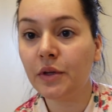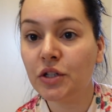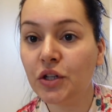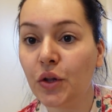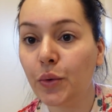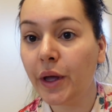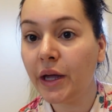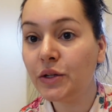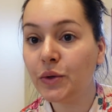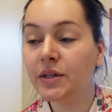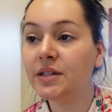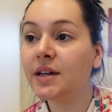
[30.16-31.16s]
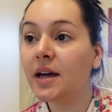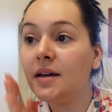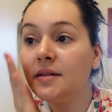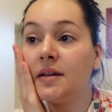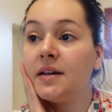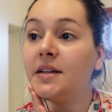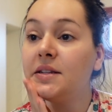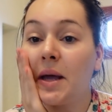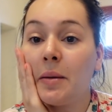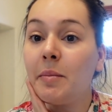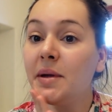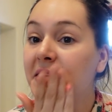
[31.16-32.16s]
So the way I do this guys, I
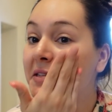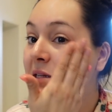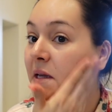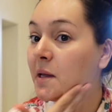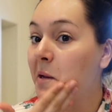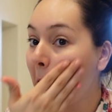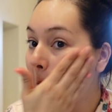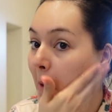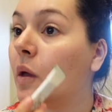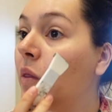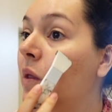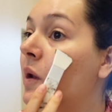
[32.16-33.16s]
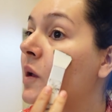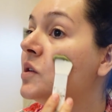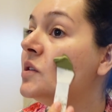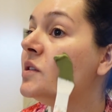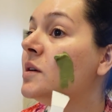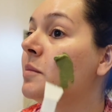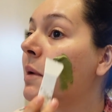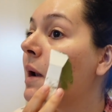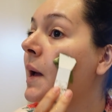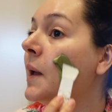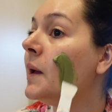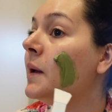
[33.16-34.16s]
damp my skin and then I just
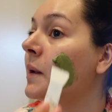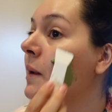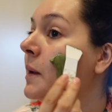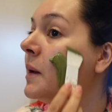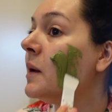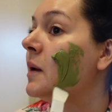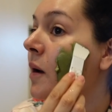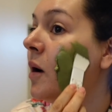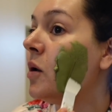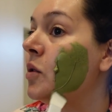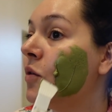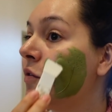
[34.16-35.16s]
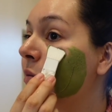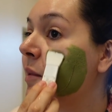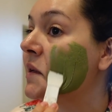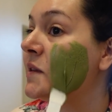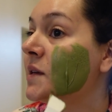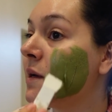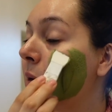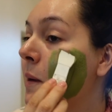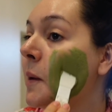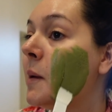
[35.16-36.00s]
apply it all over my skin.